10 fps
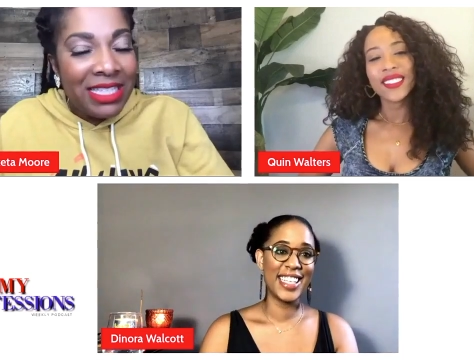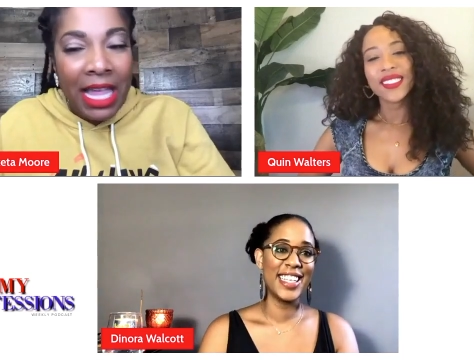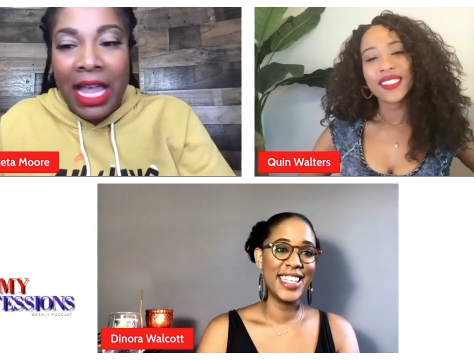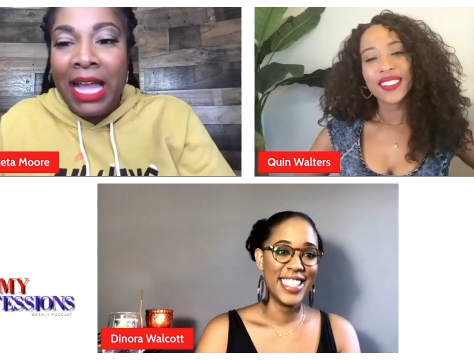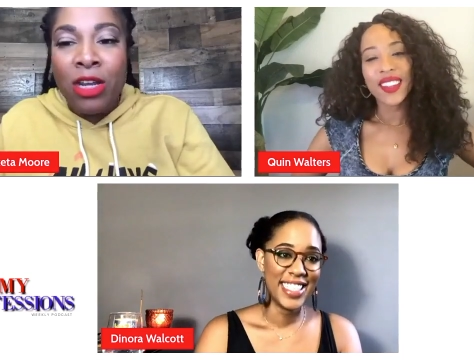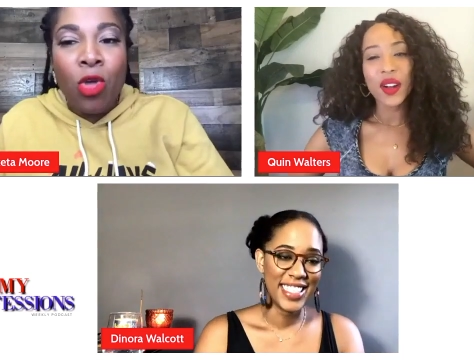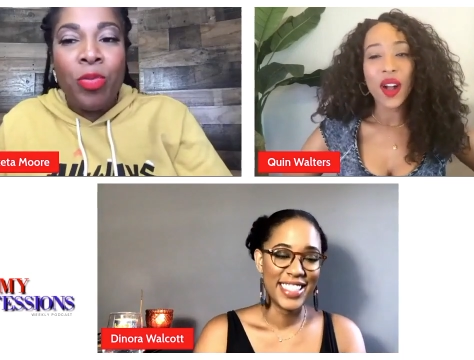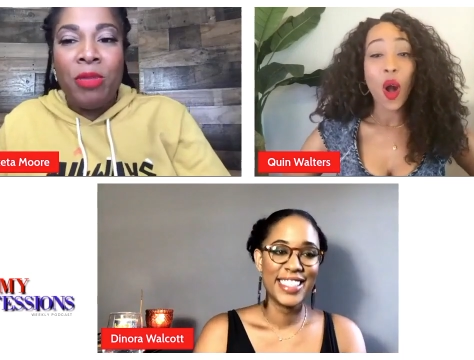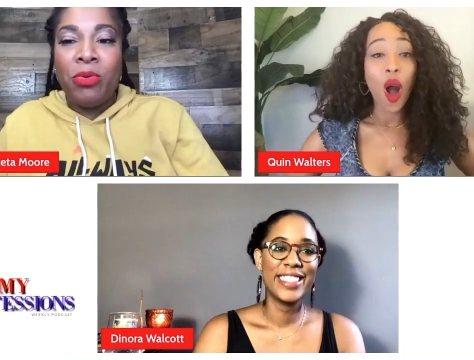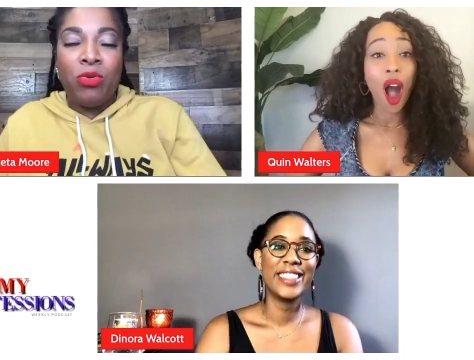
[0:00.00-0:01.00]
Speaker 1: Like, I know
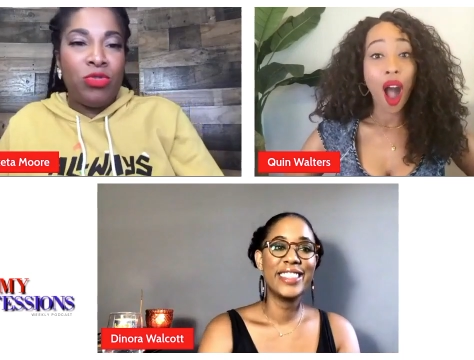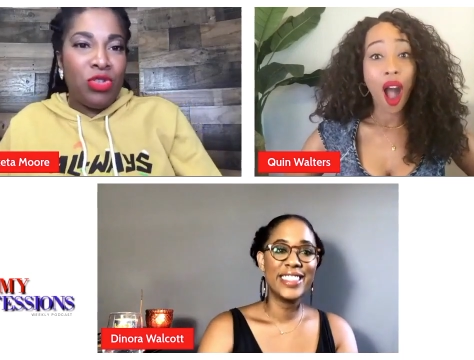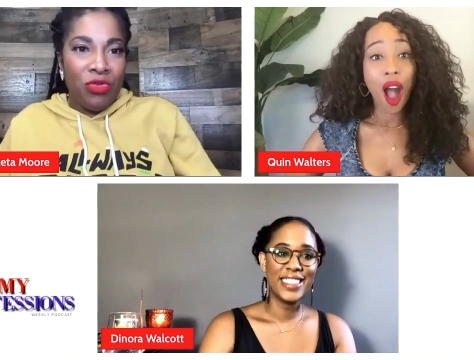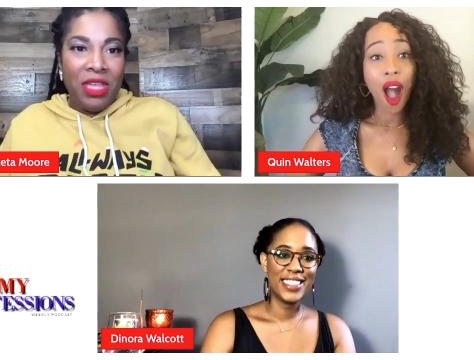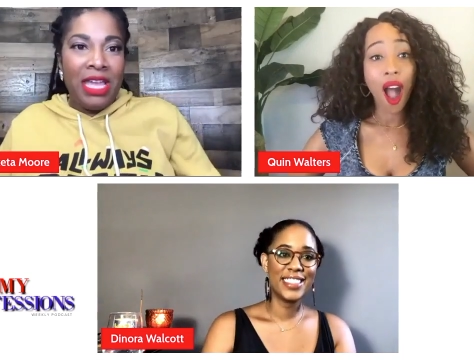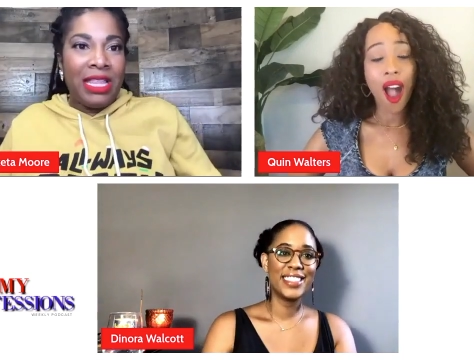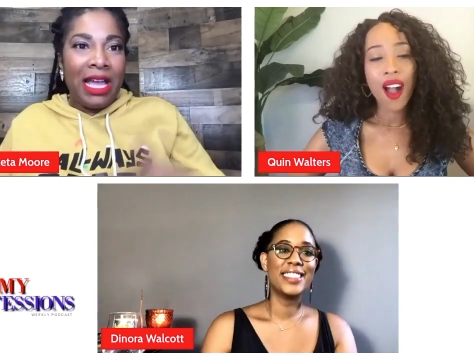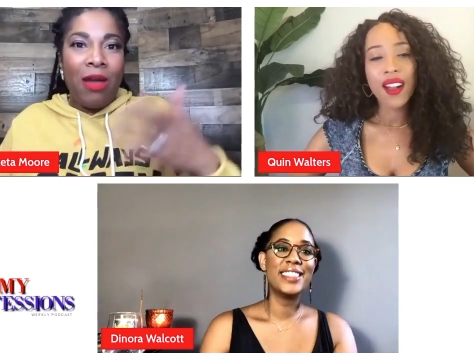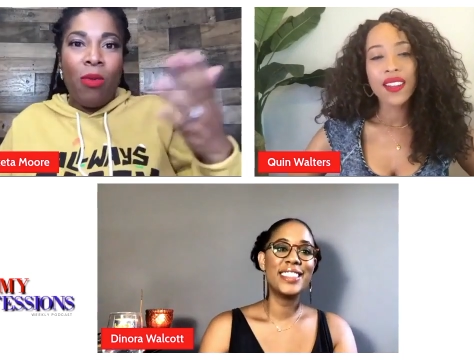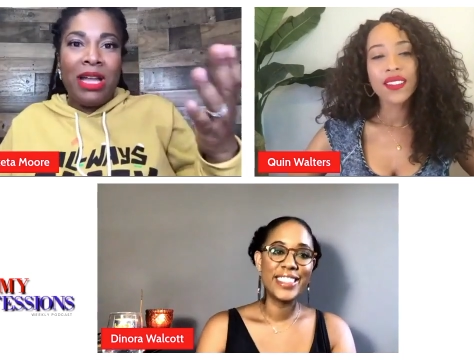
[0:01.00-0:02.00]
people who do that.
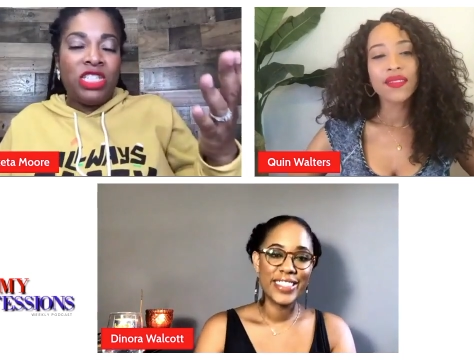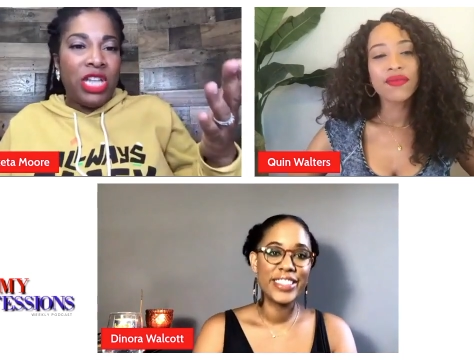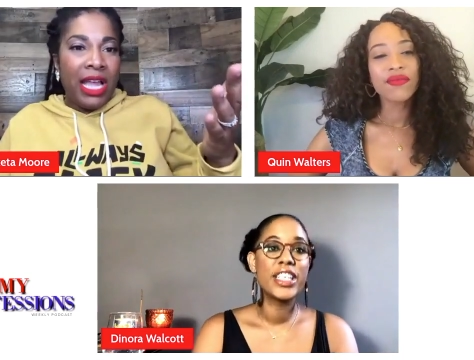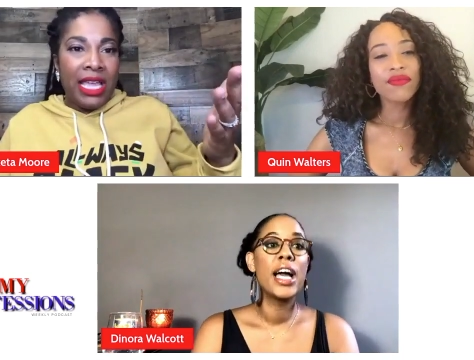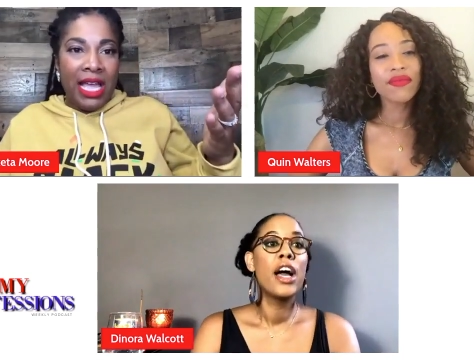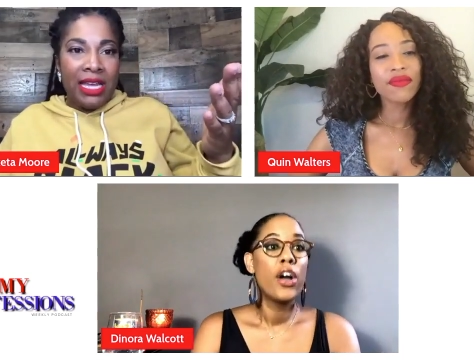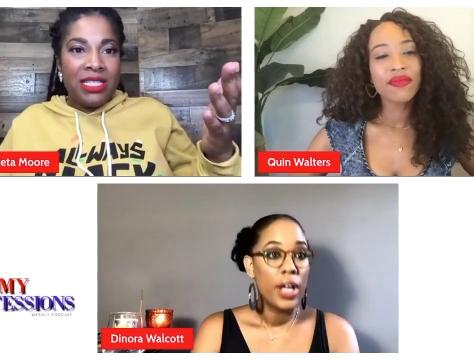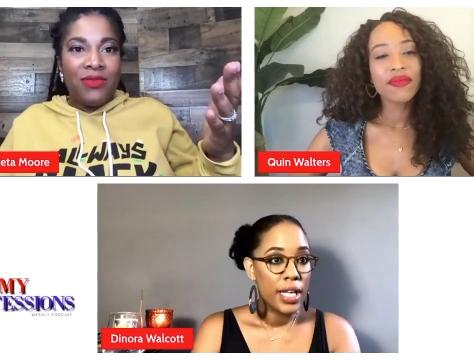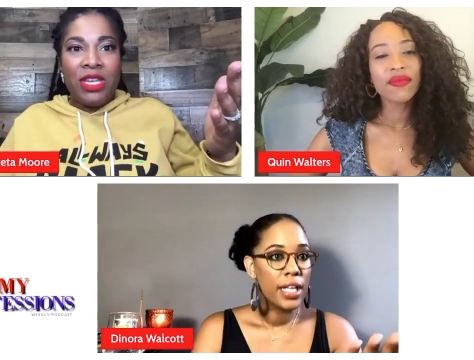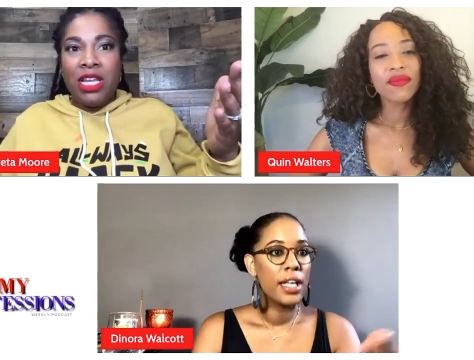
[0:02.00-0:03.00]
Like, I watch Jackie
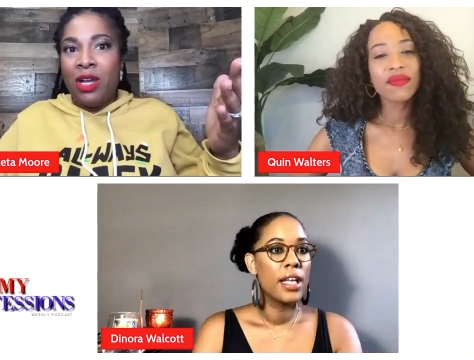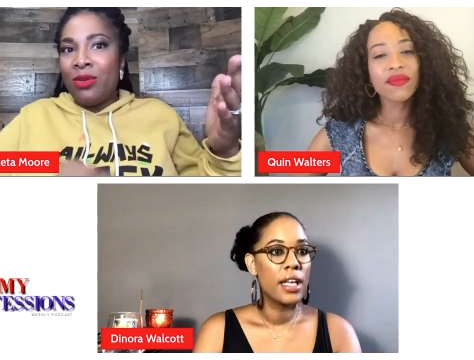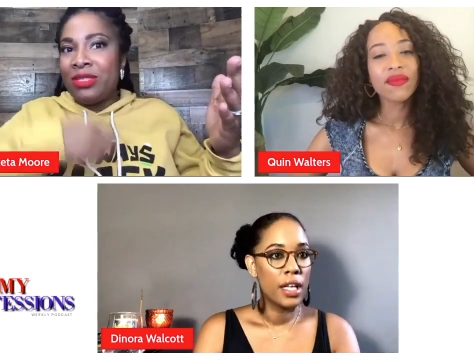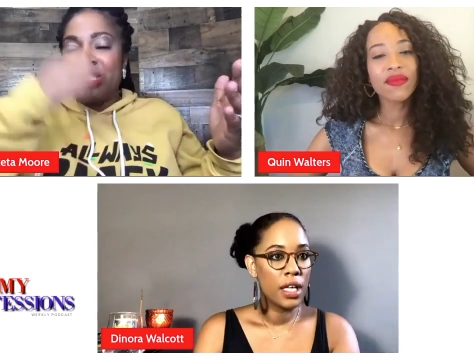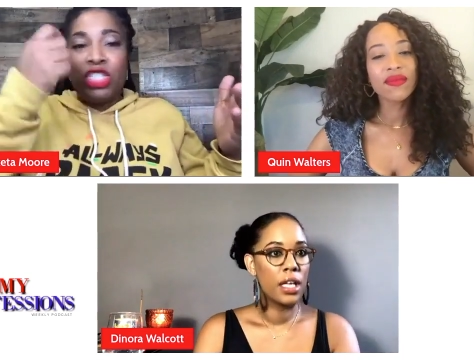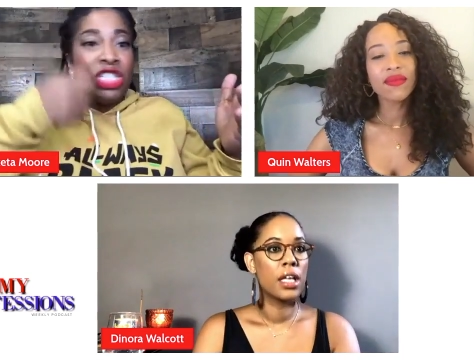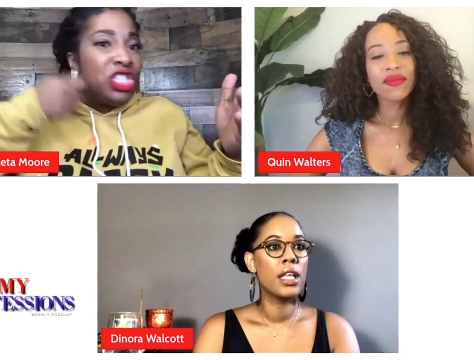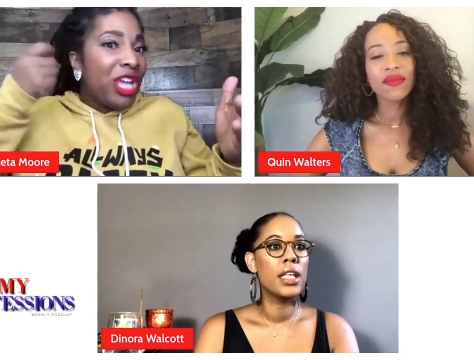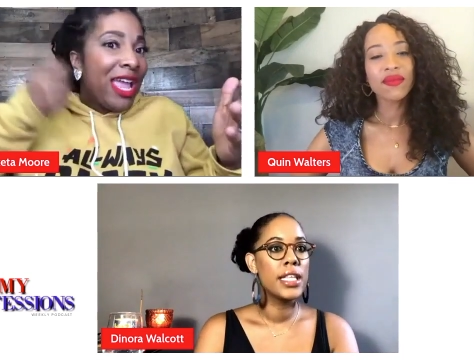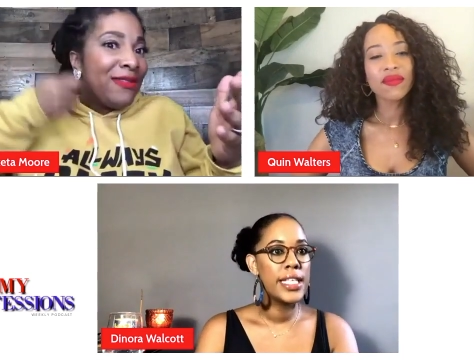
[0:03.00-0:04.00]
Aina's videos and she
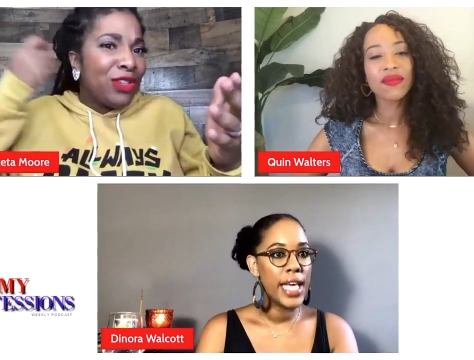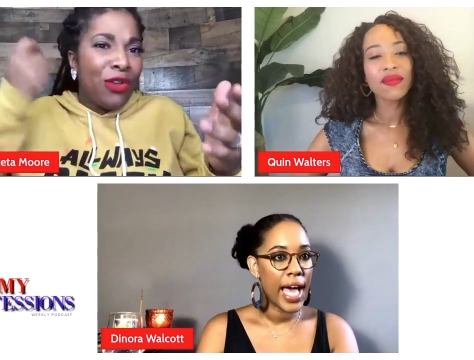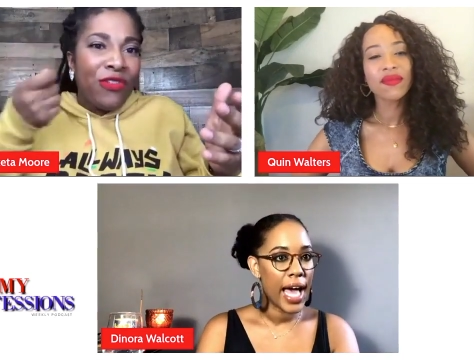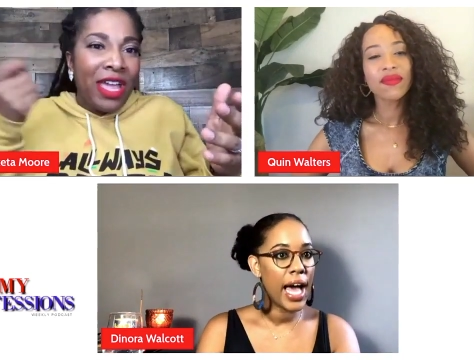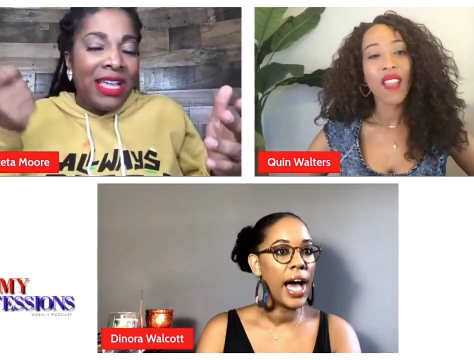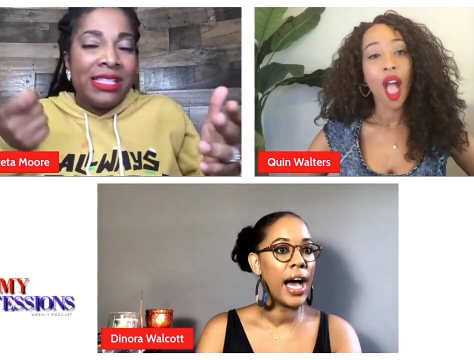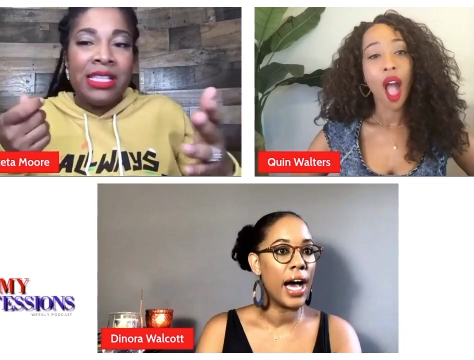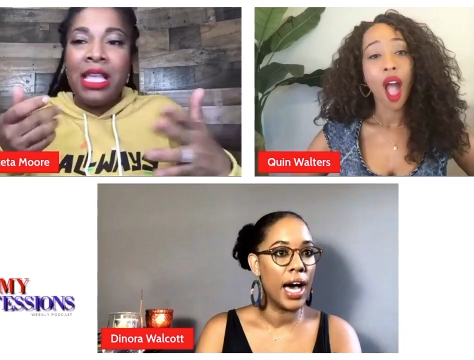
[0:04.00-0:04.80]
shaves yeah. her face.